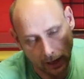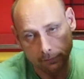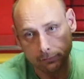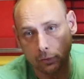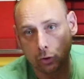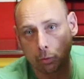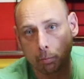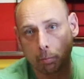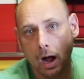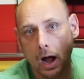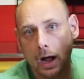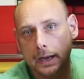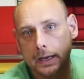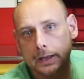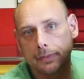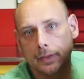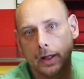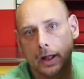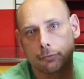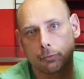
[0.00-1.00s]
have a little
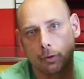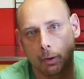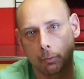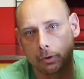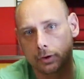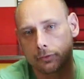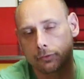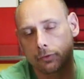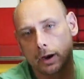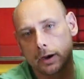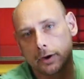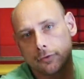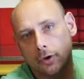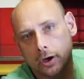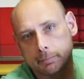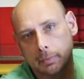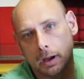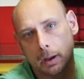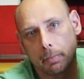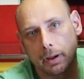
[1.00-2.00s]
pocket. That's where I would have tried to tuck my